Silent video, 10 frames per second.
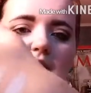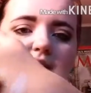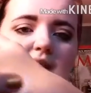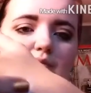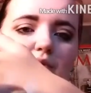
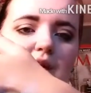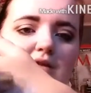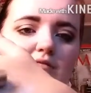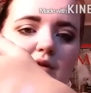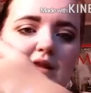And they blend
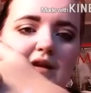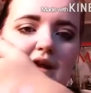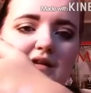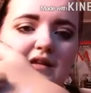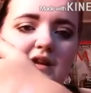really
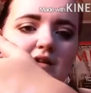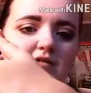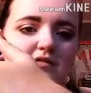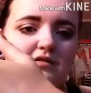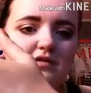nicely.
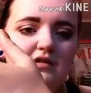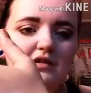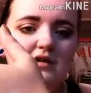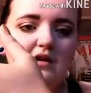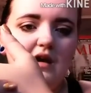
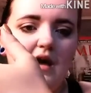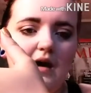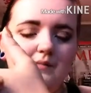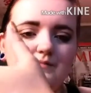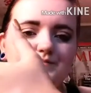
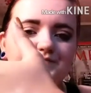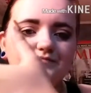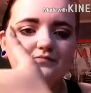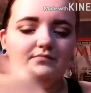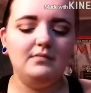
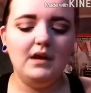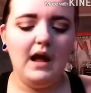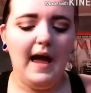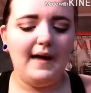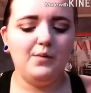
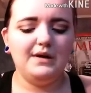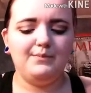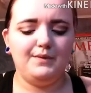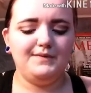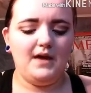I always
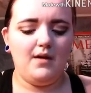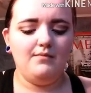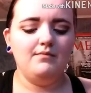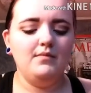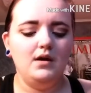put
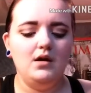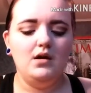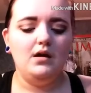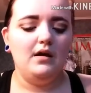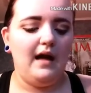them
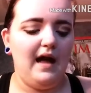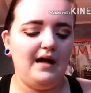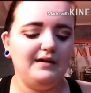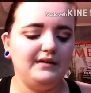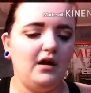
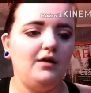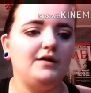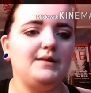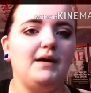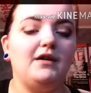as
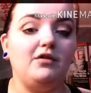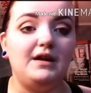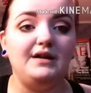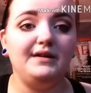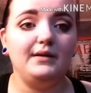colors in my
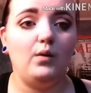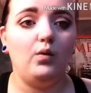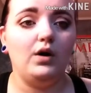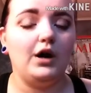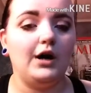crease,
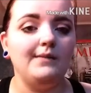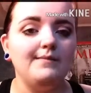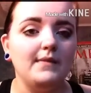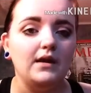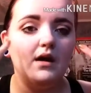or
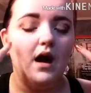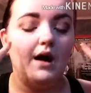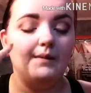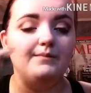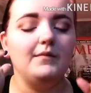
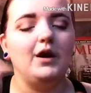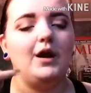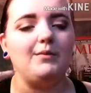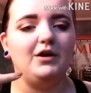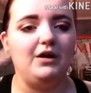well,
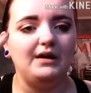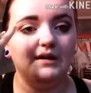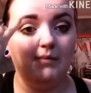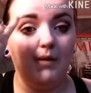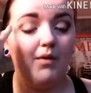not in my crease,
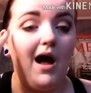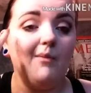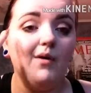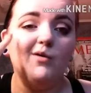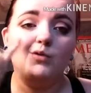in my brow
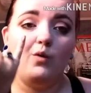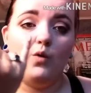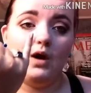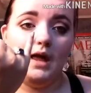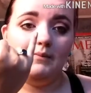bone,
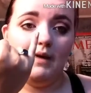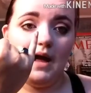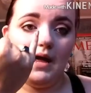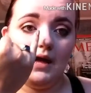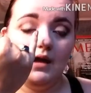or in
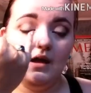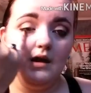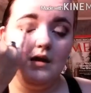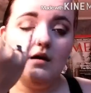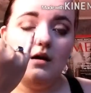my,
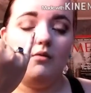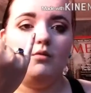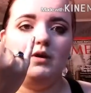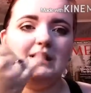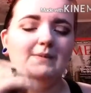
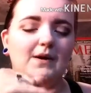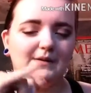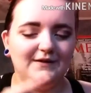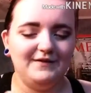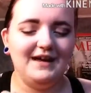oh, I just picked
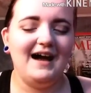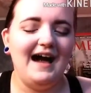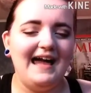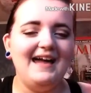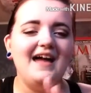myself in the
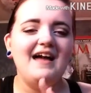eye,